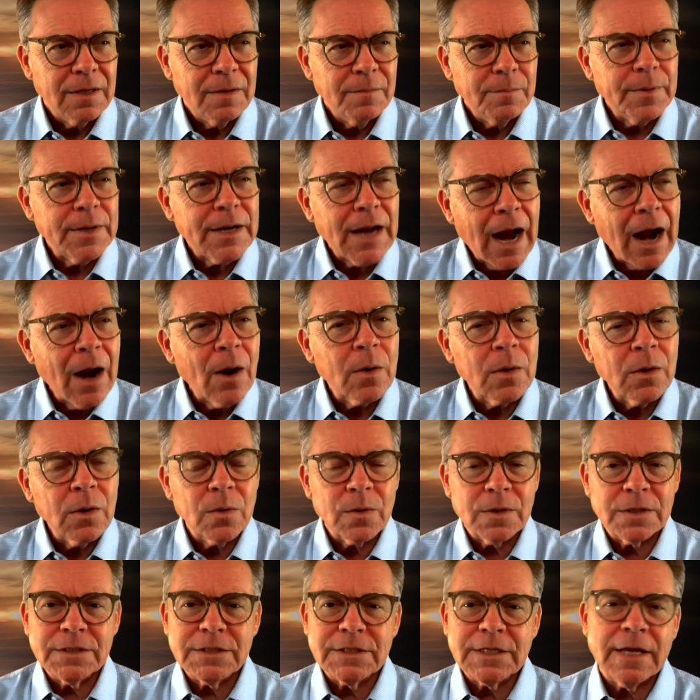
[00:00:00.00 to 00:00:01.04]
But our
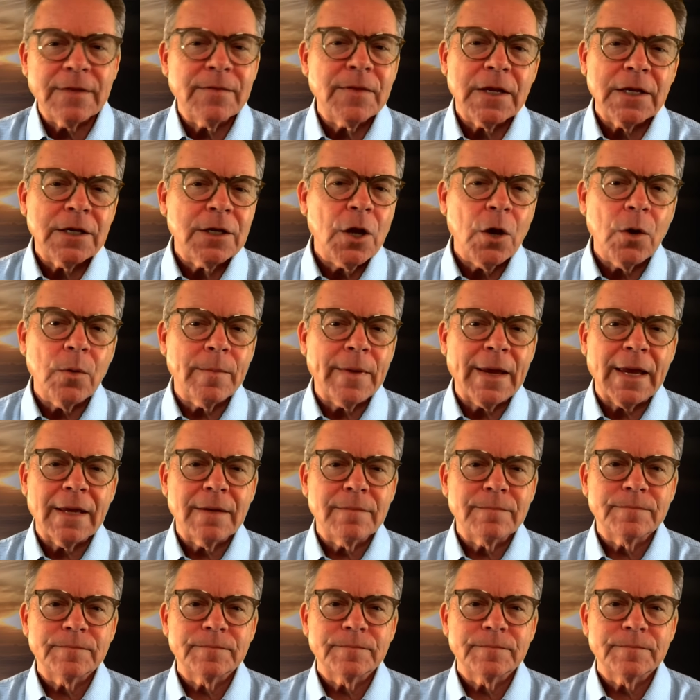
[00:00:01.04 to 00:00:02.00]
Lord said that no man